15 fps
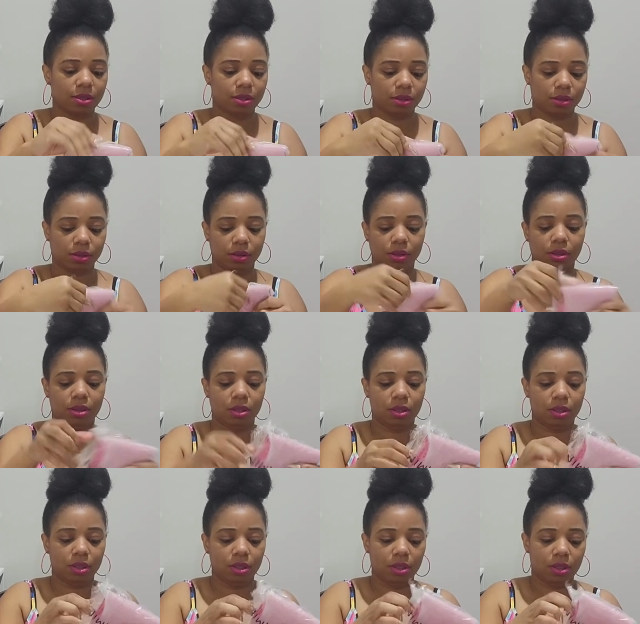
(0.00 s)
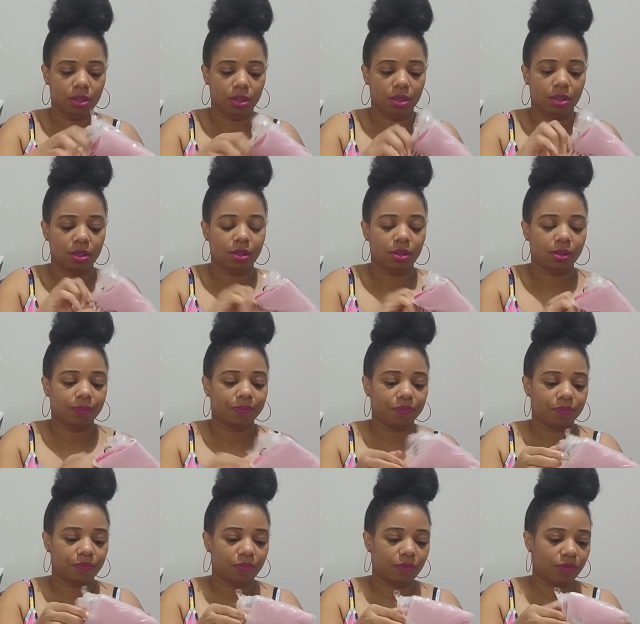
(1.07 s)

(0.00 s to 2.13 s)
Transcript: (silence)